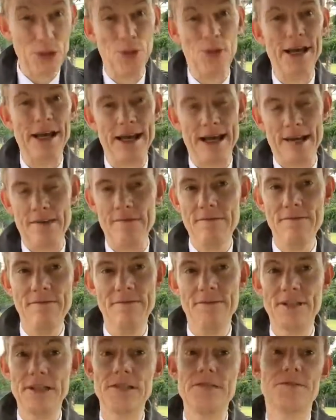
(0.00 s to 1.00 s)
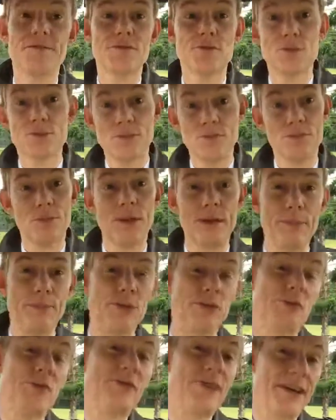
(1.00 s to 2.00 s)
have in the form of people
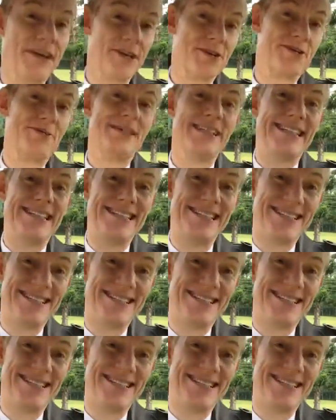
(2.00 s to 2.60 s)
who've actually